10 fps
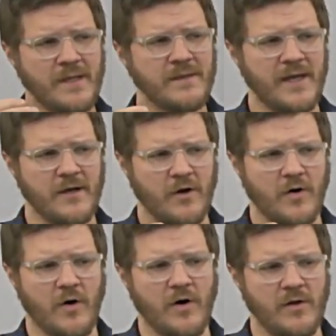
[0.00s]
They are
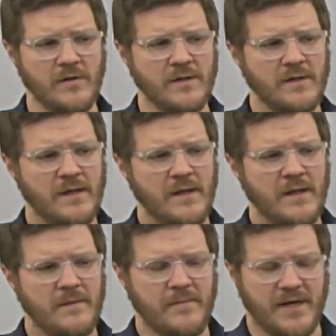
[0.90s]
all
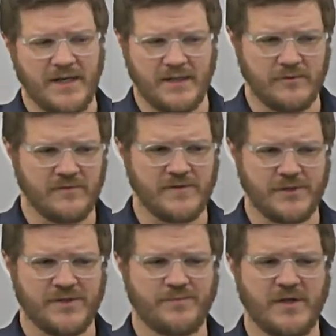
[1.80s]
binocular
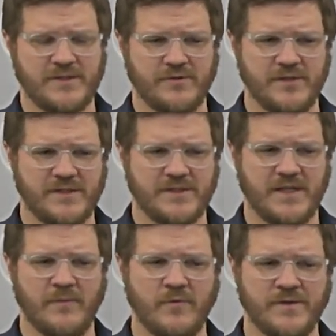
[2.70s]
vision specialists
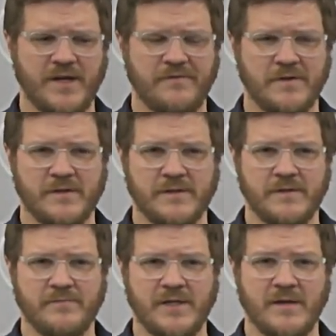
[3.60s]
and will
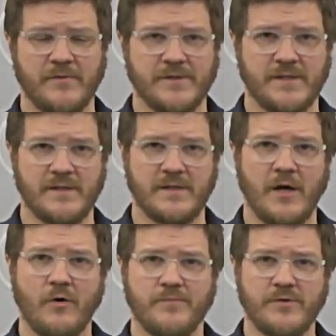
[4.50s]
definitely be able to
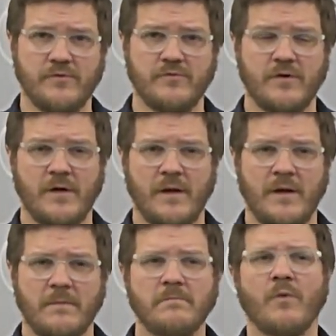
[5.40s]
help you
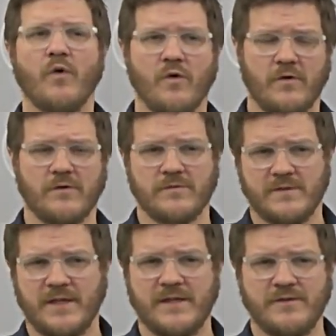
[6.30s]
more
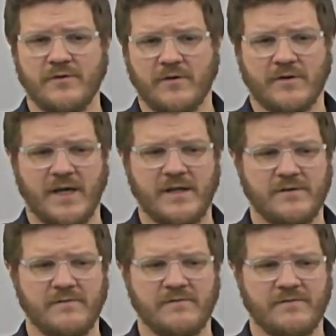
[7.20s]
than your
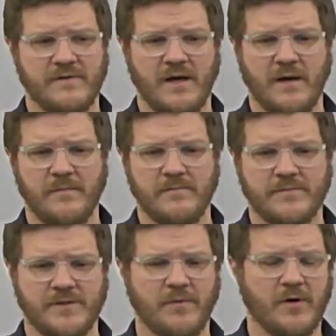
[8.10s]
kind of
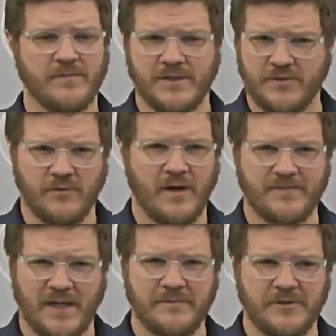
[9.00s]
department store
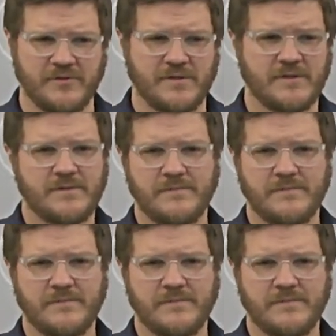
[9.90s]
optometrist.